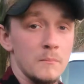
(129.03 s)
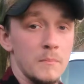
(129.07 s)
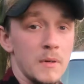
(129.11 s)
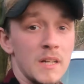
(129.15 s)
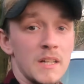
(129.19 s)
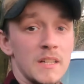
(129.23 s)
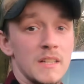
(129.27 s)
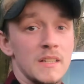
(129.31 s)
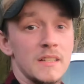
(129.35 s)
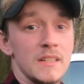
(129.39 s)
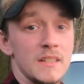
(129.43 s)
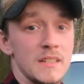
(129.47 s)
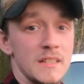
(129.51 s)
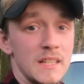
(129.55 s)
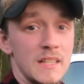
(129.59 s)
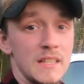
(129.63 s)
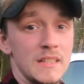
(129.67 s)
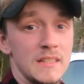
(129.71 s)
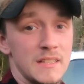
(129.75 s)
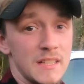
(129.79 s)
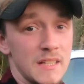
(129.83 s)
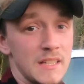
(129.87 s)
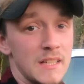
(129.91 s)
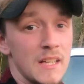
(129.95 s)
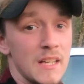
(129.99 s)
But
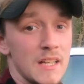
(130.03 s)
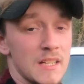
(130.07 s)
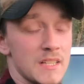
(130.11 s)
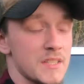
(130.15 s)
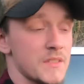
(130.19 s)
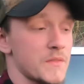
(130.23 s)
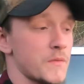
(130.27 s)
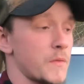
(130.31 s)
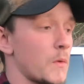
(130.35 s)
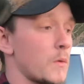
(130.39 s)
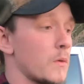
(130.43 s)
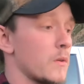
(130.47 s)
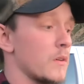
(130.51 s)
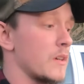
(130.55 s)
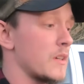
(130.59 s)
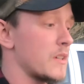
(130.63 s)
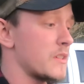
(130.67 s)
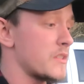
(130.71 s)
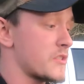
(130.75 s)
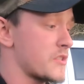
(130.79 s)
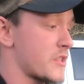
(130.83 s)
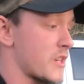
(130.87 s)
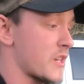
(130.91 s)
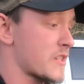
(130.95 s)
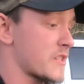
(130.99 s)
the DS4
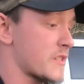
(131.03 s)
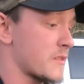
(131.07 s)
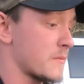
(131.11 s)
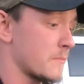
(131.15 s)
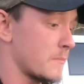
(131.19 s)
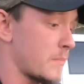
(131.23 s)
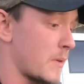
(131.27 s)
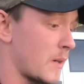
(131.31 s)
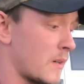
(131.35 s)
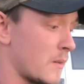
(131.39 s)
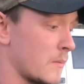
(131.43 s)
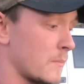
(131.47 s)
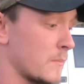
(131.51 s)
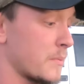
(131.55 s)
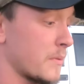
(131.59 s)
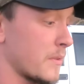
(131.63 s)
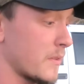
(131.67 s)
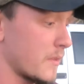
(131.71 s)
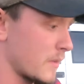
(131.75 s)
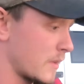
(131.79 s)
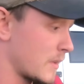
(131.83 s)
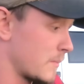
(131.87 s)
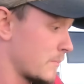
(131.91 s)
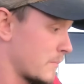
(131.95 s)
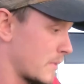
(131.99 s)
injection pump,
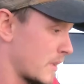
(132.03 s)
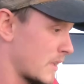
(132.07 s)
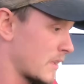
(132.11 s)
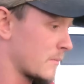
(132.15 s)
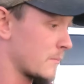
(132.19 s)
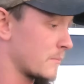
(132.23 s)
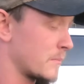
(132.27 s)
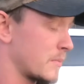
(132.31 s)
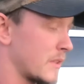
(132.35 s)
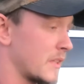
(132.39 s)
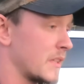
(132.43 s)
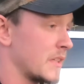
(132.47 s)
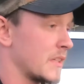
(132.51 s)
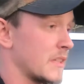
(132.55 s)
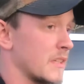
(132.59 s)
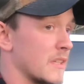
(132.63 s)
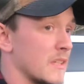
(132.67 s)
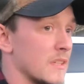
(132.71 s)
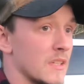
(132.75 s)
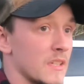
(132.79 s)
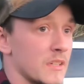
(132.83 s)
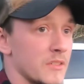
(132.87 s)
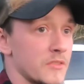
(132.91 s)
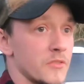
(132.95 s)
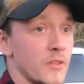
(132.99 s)
it being
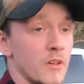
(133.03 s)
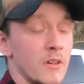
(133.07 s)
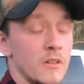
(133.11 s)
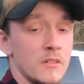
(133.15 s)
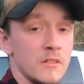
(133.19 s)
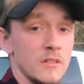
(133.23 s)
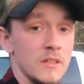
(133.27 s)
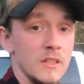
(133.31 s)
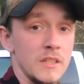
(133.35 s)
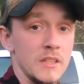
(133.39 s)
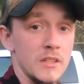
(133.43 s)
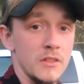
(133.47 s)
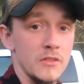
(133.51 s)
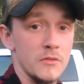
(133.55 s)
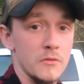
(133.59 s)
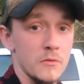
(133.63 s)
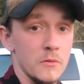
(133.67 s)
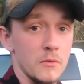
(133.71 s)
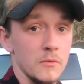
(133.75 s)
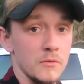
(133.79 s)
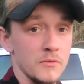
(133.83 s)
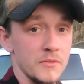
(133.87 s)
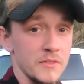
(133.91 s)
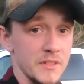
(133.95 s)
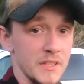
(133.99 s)
electronically
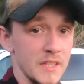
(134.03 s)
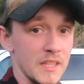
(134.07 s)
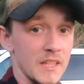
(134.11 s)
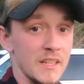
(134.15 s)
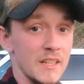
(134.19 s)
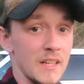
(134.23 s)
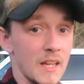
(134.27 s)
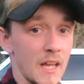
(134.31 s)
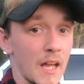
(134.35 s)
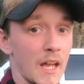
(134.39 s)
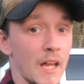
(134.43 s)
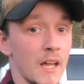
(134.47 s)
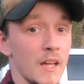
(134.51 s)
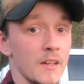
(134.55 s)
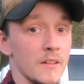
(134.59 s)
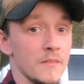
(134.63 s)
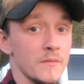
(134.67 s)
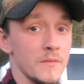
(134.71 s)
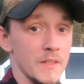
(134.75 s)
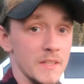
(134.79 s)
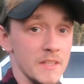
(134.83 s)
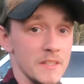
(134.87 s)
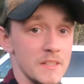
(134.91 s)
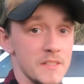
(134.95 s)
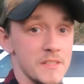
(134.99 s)
controlled, did
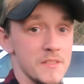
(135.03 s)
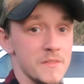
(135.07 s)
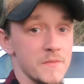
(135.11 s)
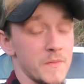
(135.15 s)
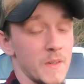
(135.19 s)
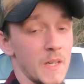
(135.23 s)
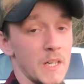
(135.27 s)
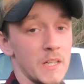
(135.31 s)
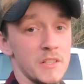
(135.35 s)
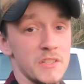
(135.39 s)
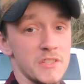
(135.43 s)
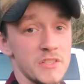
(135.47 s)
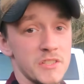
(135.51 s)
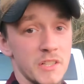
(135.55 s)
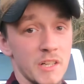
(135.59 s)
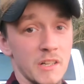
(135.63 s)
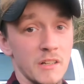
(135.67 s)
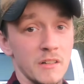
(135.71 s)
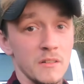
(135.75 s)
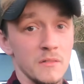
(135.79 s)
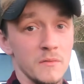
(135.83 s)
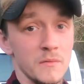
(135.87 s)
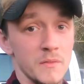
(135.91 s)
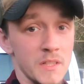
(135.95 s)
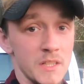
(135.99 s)
have its fair
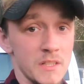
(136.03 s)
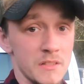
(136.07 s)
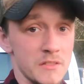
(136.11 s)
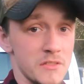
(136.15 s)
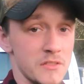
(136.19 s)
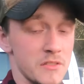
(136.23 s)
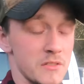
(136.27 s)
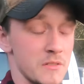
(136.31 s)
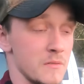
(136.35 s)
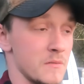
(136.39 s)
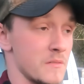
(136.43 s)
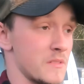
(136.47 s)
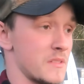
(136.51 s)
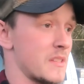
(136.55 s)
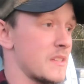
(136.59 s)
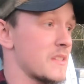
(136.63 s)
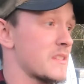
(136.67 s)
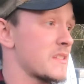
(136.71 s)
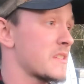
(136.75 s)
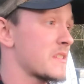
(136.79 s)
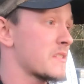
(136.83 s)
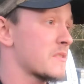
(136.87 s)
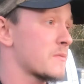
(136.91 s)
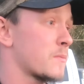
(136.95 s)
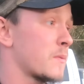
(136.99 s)
share of issues.
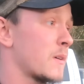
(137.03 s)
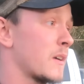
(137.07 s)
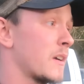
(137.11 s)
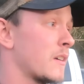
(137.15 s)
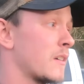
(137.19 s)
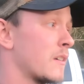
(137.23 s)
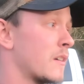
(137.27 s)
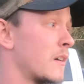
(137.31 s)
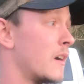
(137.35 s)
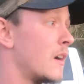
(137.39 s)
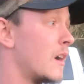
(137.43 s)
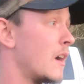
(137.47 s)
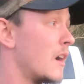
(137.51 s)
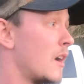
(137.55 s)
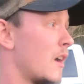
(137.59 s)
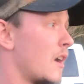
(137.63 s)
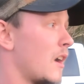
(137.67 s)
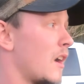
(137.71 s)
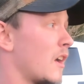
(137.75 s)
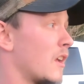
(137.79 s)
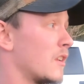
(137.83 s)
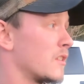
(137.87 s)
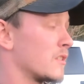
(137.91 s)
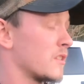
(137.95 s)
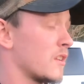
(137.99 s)
This is where
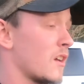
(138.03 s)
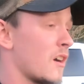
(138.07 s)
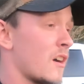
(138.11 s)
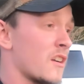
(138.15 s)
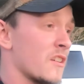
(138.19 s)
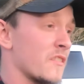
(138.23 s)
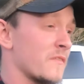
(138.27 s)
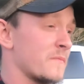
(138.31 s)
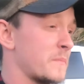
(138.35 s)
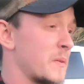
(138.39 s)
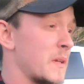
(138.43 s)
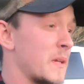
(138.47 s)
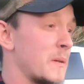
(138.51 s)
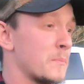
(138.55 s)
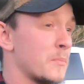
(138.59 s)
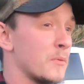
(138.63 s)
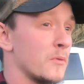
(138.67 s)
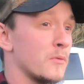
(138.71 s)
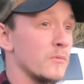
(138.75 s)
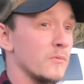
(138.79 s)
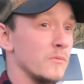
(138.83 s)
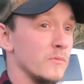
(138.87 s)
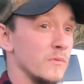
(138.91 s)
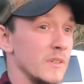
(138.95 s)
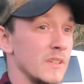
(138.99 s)
a lot of
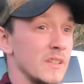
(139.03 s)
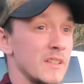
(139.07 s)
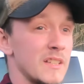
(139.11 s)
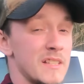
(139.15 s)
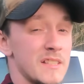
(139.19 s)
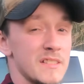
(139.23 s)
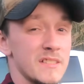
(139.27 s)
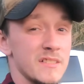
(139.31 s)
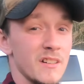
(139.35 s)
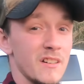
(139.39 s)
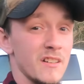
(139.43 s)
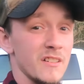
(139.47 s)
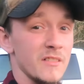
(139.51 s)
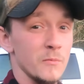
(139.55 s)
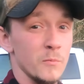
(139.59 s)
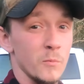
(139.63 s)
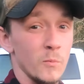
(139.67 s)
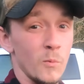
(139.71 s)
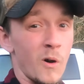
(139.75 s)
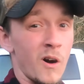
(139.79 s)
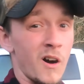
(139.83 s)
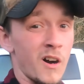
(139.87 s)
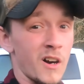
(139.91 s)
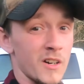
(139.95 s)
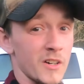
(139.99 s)
people really
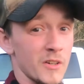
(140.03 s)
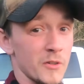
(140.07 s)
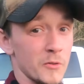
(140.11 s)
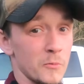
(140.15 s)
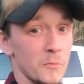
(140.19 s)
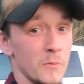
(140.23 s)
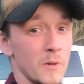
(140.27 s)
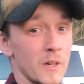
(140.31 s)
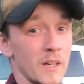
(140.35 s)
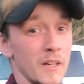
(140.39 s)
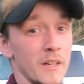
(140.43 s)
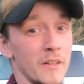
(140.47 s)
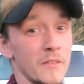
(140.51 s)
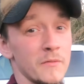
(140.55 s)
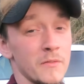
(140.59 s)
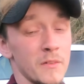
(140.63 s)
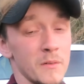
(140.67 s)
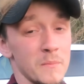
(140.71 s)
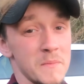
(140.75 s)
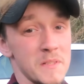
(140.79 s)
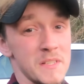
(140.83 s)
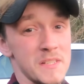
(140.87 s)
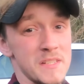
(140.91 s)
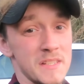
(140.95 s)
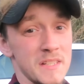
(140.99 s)
started walking away
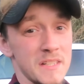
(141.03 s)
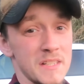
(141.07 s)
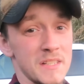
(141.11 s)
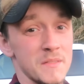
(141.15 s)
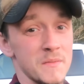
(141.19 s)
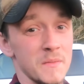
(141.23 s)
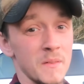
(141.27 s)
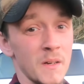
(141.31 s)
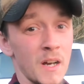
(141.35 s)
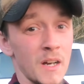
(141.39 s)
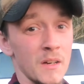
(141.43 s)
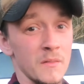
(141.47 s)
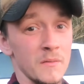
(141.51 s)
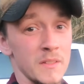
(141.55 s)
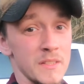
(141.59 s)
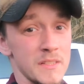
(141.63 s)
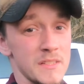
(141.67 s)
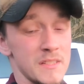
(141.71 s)
from the 6.5